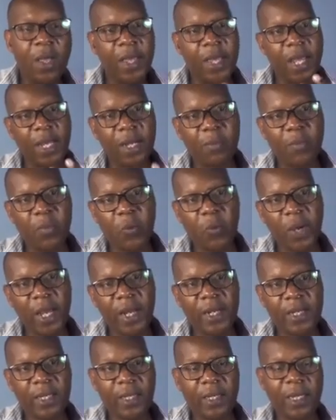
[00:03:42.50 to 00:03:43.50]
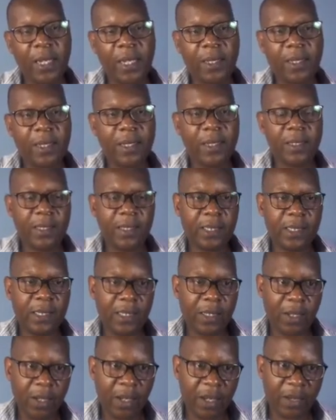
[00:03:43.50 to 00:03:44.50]
And when it is
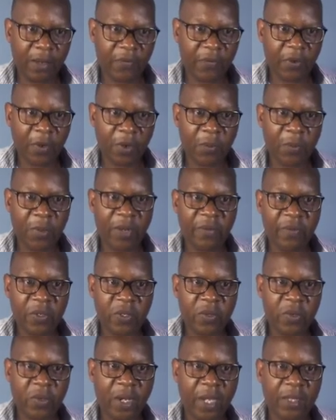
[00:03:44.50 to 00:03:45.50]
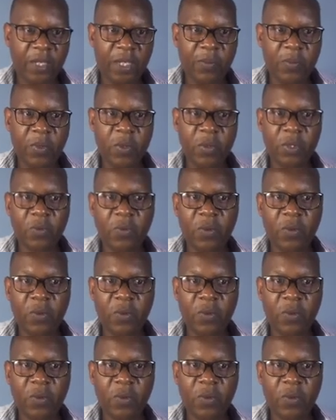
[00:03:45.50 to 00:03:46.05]
for non-beneficial attribute,